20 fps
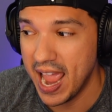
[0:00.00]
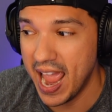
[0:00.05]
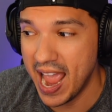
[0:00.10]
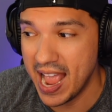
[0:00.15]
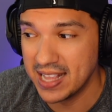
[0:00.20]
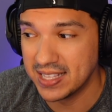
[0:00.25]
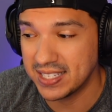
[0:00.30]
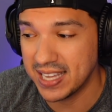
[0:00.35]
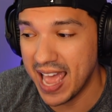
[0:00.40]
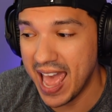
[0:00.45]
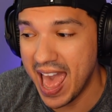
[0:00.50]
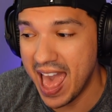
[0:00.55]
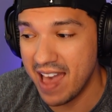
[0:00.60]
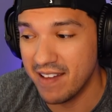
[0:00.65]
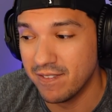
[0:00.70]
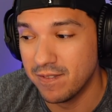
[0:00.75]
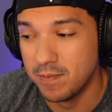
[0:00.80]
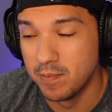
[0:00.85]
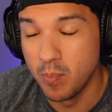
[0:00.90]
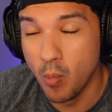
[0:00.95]
and to
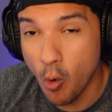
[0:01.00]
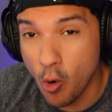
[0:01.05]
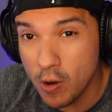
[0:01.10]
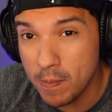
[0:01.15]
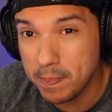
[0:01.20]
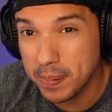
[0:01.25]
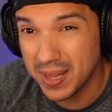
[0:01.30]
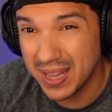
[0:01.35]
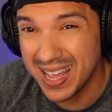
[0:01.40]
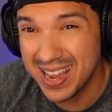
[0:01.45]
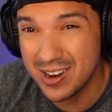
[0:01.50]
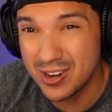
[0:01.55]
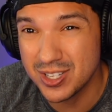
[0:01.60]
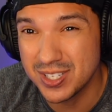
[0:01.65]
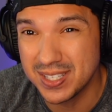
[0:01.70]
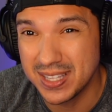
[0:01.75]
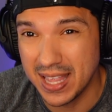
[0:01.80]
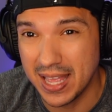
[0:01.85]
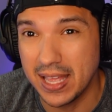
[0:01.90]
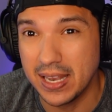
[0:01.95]
have more
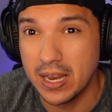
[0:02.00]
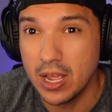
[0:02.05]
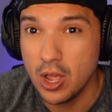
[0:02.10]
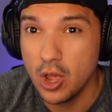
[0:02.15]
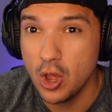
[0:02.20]
players than